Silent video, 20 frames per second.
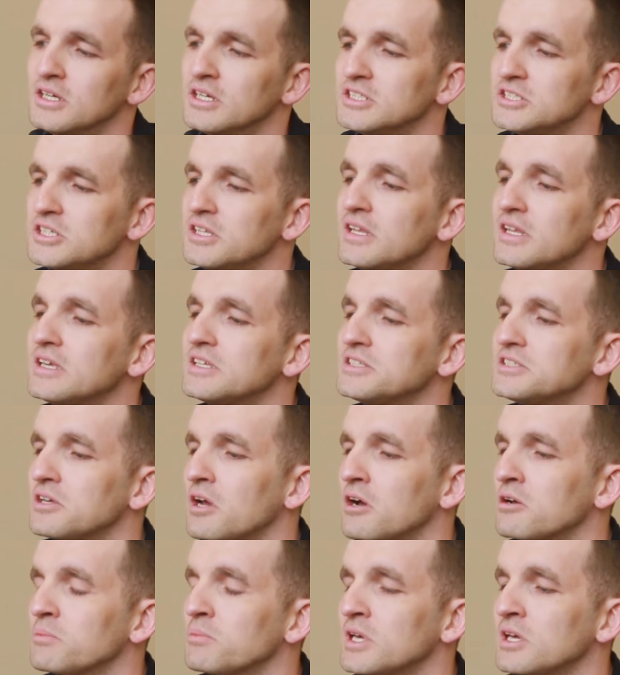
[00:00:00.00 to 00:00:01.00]
to these
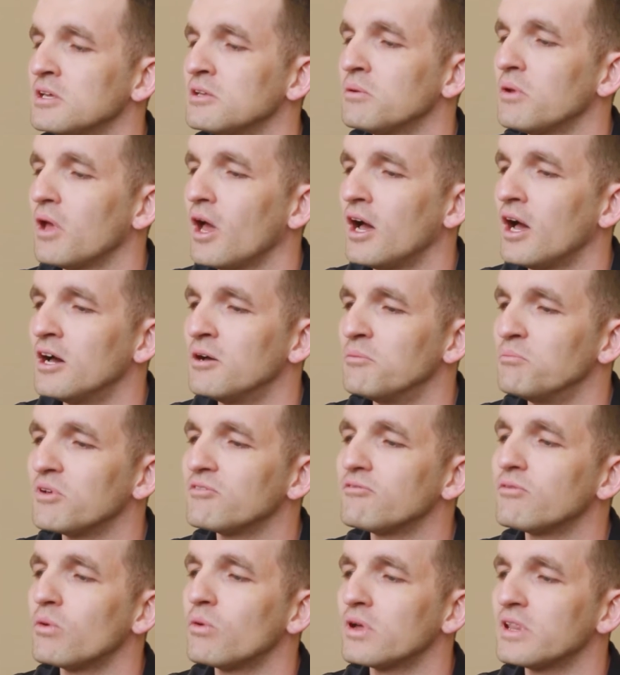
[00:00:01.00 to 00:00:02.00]
young men
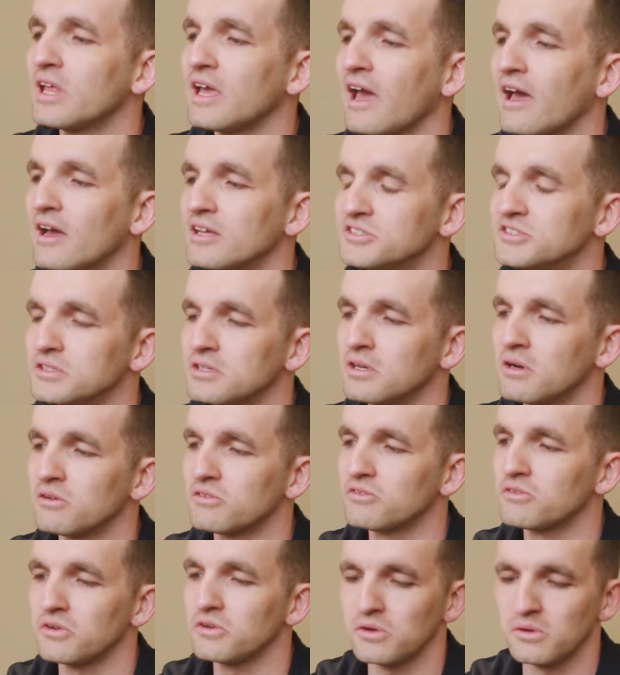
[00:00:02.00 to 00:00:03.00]
before they had to go
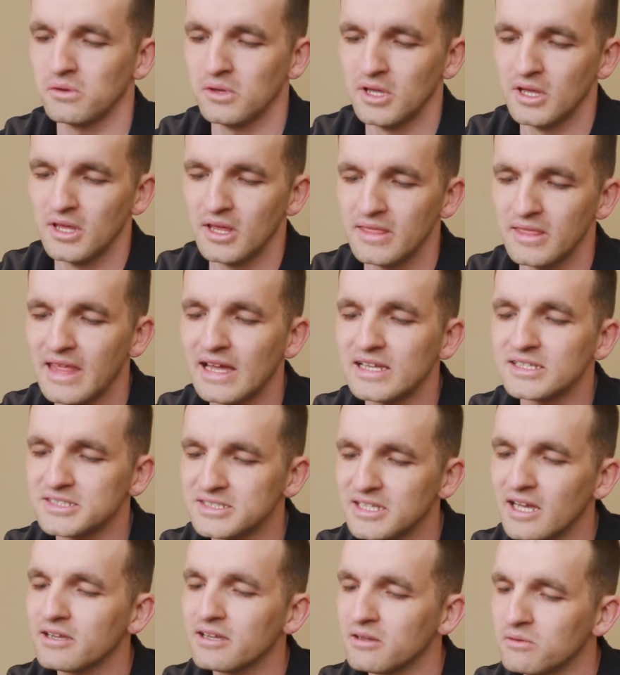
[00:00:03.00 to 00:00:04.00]
through that
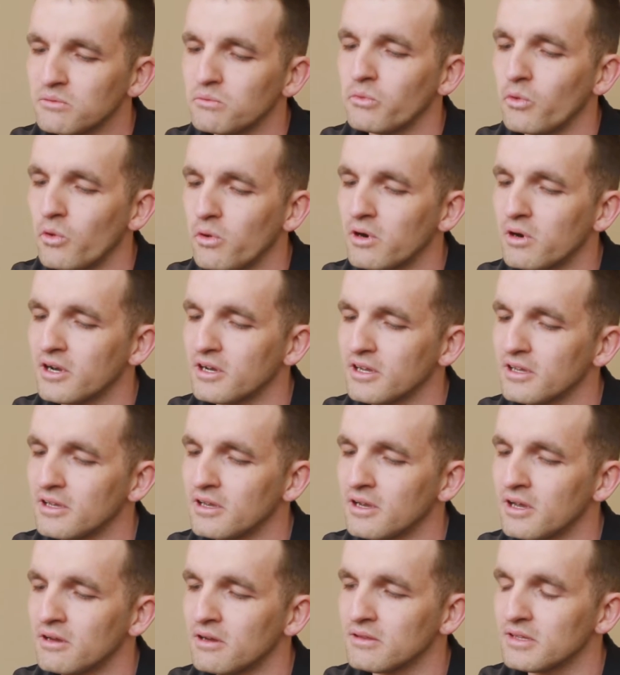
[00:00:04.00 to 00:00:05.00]
second war,
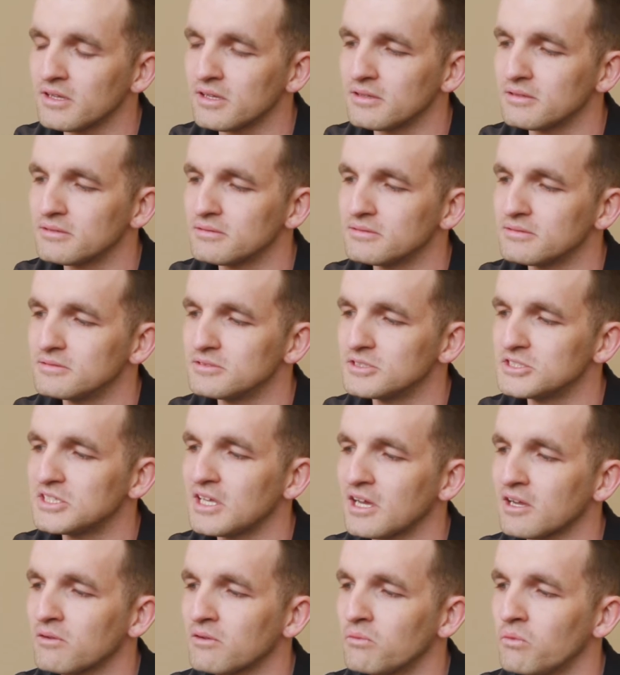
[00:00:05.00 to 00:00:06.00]
the
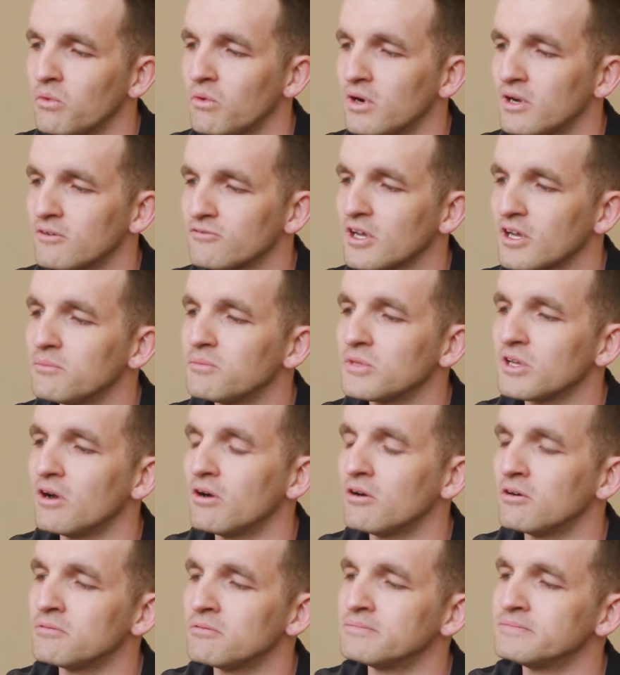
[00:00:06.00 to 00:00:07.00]
second war of coming
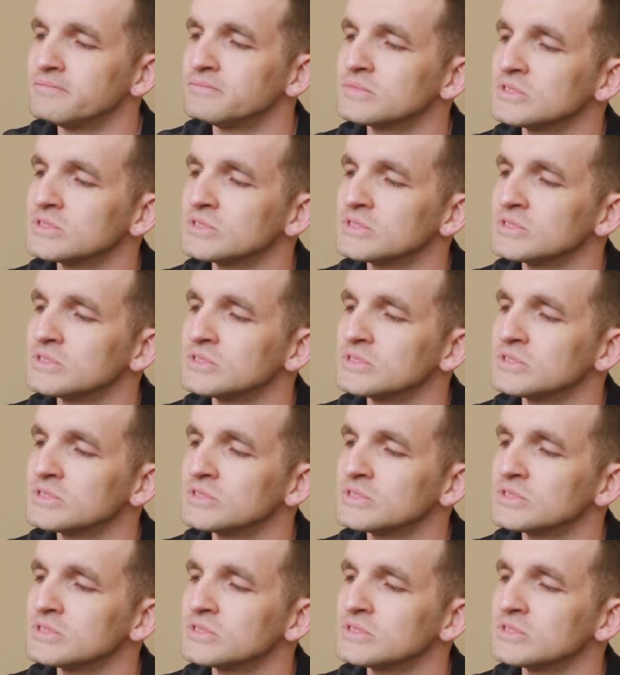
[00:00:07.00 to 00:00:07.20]
home.